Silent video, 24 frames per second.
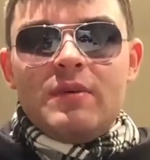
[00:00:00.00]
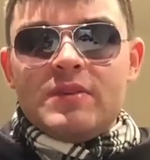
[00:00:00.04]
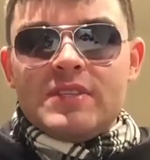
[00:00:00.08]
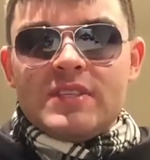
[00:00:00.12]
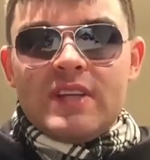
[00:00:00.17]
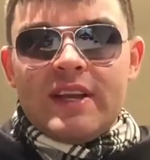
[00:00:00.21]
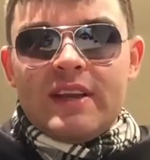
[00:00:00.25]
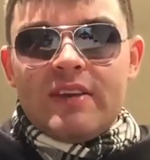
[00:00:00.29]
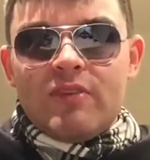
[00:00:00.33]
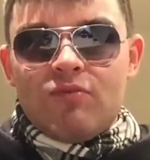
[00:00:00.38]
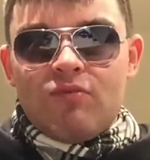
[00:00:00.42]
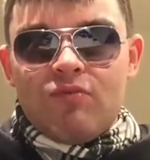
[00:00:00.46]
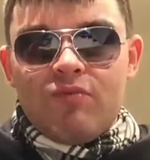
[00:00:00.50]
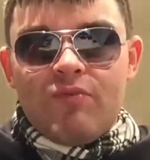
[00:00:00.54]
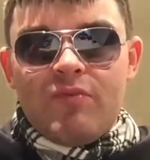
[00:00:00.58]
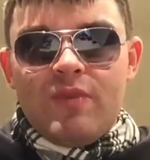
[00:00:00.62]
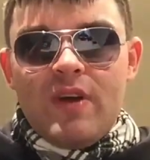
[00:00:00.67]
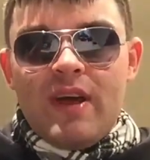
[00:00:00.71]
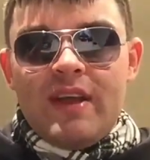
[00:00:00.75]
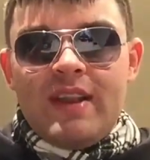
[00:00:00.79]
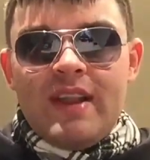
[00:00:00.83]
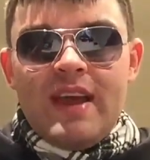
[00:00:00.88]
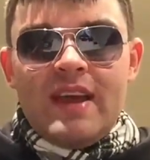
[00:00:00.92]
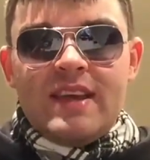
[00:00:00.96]
like
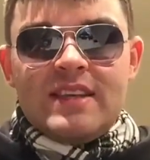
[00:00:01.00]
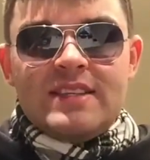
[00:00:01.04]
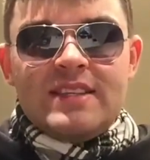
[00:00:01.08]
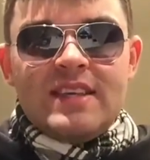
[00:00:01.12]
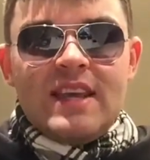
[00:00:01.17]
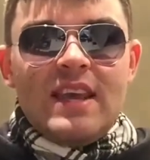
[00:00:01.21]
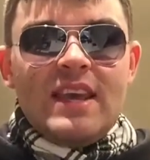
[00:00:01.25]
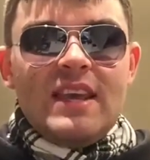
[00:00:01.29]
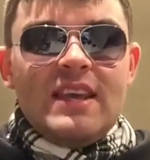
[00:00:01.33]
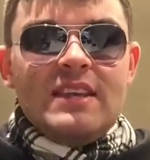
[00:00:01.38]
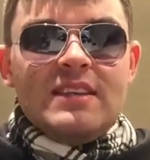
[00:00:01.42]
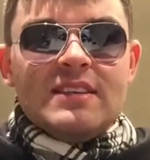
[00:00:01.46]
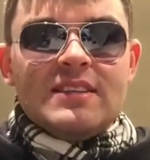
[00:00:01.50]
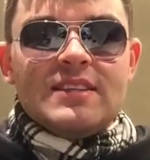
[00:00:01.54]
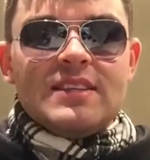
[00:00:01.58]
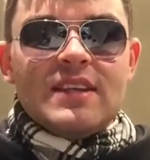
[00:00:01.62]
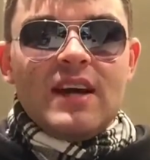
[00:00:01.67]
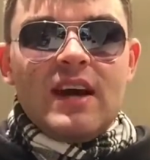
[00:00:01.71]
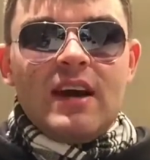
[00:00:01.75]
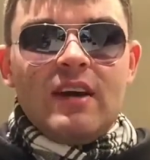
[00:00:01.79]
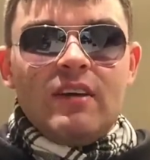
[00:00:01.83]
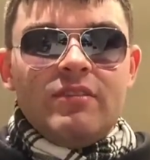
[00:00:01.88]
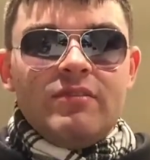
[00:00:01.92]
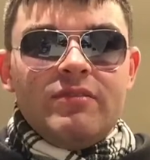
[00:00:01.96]
an 18
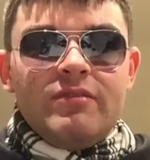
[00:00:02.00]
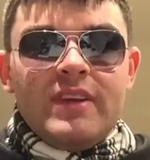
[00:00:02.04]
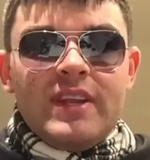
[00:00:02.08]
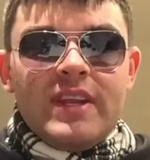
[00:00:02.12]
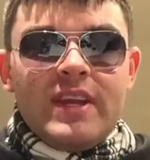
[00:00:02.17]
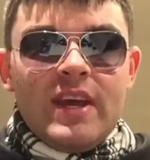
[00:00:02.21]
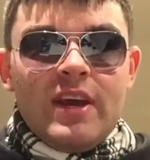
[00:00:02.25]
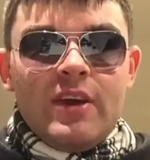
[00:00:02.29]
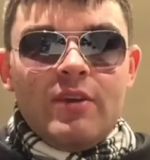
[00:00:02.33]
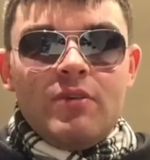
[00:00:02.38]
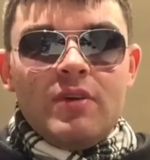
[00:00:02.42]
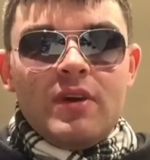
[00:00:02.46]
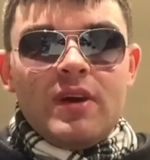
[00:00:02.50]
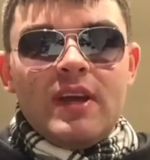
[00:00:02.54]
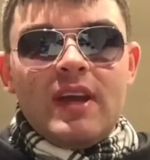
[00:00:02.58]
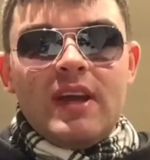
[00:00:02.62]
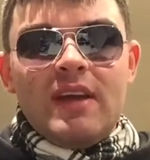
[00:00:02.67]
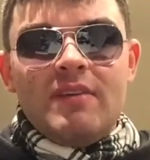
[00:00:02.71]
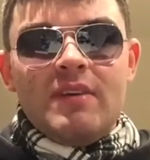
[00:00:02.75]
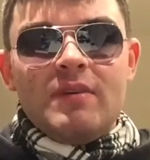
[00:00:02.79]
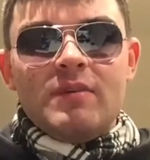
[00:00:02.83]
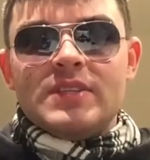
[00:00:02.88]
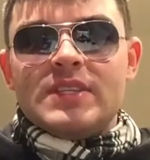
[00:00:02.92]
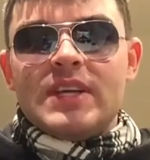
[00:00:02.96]
style video,
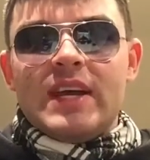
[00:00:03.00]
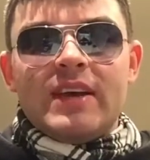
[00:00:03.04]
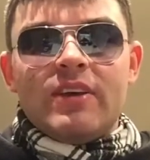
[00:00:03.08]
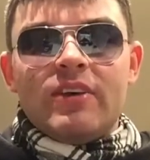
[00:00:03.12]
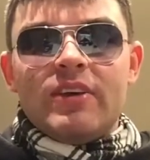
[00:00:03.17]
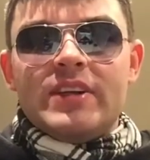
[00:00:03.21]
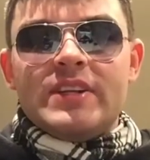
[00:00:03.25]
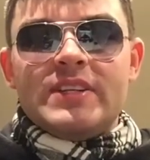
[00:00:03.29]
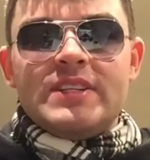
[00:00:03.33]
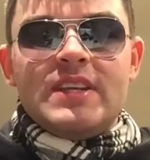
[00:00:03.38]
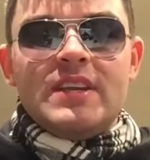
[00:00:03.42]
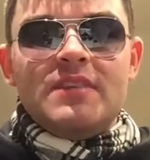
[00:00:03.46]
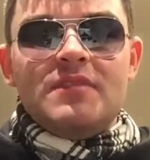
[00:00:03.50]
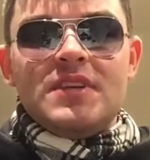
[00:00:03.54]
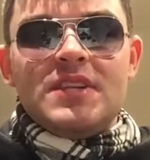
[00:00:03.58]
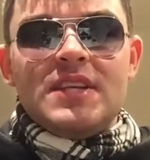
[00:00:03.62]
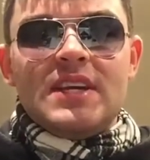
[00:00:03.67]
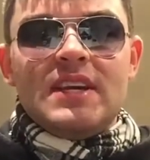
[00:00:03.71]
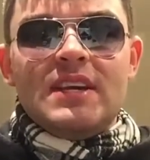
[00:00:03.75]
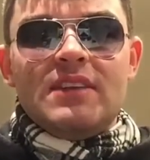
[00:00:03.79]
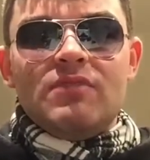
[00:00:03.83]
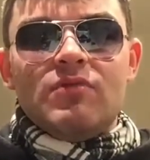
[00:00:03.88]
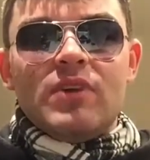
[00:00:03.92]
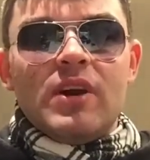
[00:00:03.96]
if it was like on a
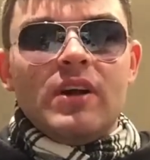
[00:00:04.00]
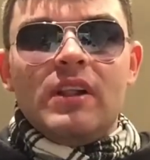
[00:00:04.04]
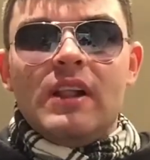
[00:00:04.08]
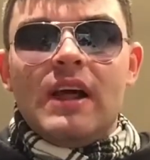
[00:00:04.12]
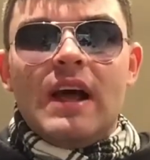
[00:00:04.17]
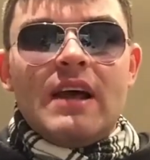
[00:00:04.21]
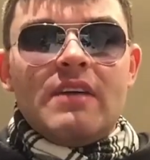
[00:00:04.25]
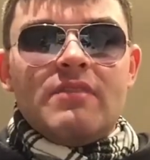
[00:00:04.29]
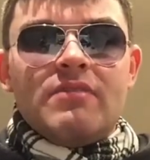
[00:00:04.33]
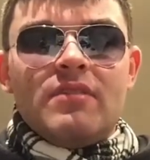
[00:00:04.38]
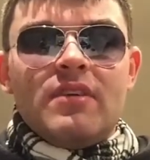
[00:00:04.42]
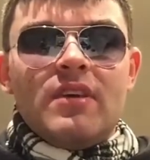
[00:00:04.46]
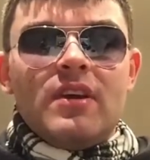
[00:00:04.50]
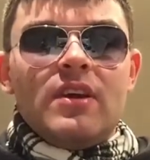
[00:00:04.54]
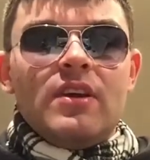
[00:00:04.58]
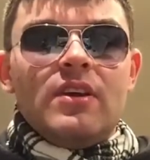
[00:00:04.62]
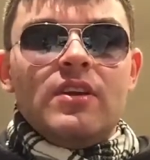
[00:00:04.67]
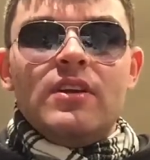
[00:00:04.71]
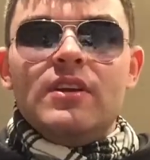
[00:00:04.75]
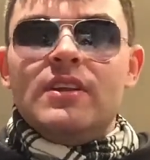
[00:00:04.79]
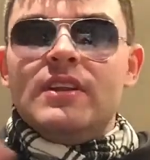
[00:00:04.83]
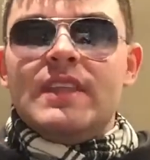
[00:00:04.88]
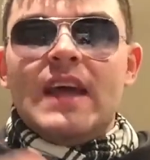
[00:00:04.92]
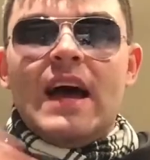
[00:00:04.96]
DVD in real life,
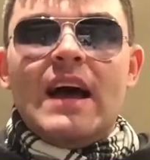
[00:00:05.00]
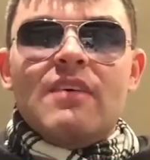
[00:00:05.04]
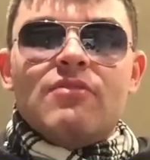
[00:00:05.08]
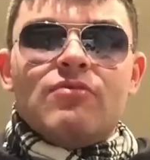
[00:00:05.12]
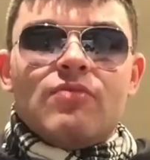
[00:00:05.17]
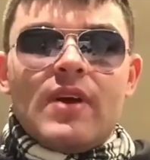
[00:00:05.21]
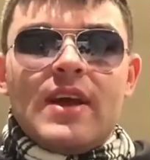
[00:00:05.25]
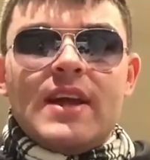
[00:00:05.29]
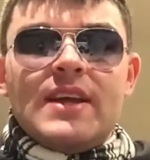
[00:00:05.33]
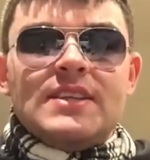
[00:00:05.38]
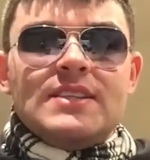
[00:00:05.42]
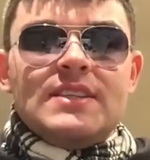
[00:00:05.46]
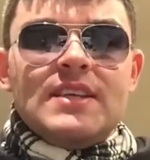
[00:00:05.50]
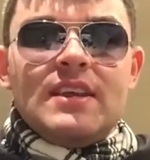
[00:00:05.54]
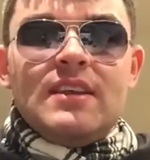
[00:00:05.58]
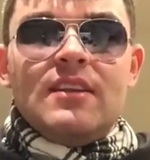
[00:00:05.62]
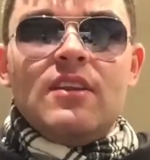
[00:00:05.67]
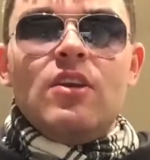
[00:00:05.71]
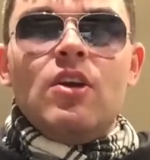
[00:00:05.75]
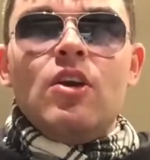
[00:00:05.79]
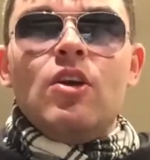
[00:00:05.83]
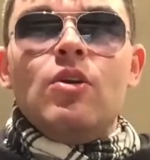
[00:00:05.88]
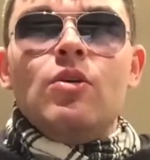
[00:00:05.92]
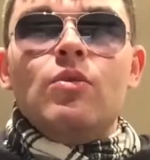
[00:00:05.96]
that
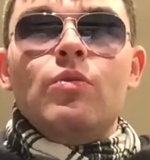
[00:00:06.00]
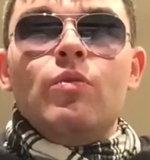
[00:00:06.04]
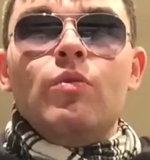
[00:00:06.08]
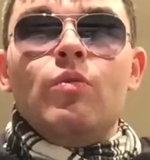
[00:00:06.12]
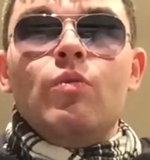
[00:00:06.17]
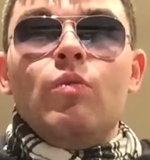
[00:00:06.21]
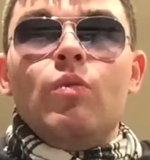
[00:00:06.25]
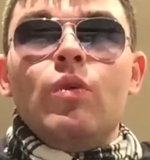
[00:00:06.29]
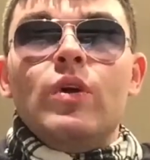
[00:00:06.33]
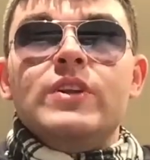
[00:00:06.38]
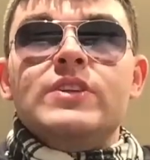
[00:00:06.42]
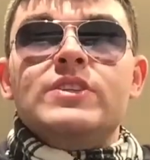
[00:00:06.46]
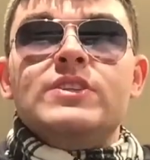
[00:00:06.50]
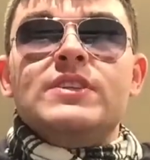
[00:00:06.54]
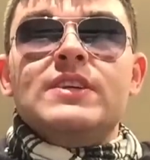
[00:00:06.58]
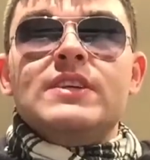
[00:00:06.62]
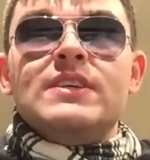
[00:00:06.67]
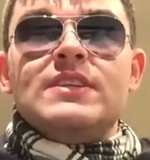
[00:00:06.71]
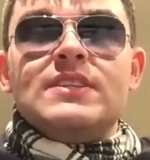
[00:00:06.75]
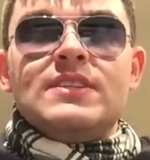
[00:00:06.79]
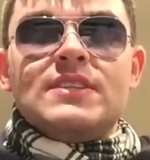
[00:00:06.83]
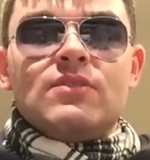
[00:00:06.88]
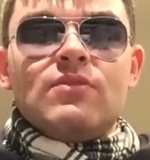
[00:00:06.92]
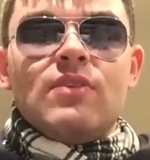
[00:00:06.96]
rating would
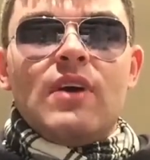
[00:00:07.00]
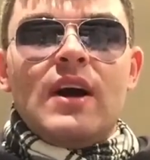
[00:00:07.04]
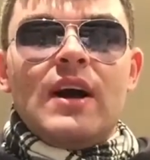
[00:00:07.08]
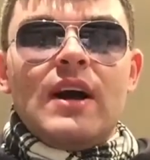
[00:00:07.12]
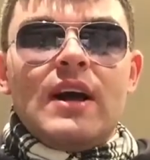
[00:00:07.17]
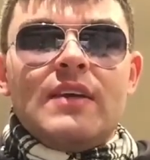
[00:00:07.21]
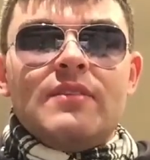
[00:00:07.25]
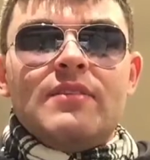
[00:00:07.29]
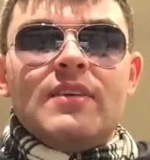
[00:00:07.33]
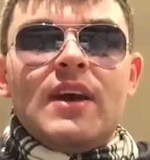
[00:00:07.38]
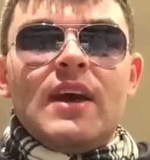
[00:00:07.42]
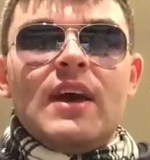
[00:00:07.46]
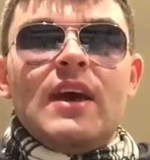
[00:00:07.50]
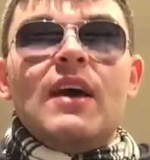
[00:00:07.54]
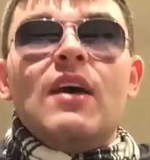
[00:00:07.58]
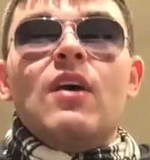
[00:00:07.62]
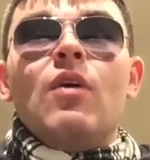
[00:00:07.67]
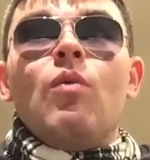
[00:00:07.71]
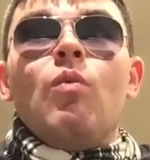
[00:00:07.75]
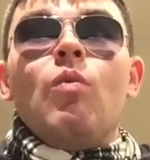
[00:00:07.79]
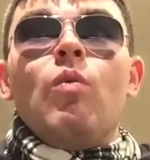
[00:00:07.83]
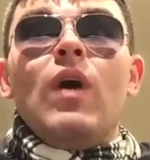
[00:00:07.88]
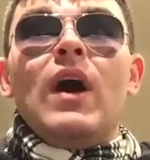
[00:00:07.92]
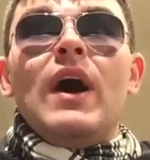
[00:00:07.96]
describe
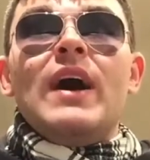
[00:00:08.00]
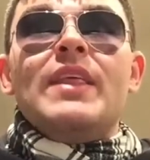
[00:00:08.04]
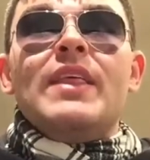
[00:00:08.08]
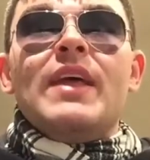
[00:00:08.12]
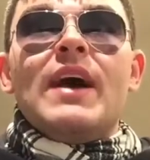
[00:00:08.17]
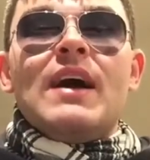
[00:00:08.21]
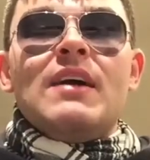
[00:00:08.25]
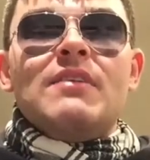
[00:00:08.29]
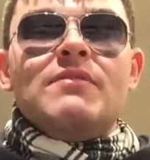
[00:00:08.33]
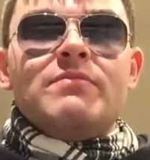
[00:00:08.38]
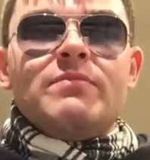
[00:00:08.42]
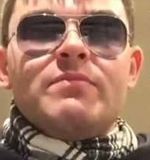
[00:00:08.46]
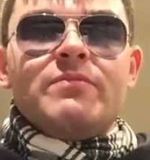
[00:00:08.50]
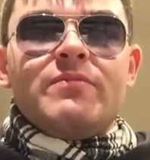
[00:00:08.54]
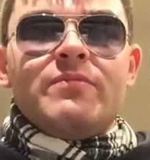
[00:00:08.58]
why that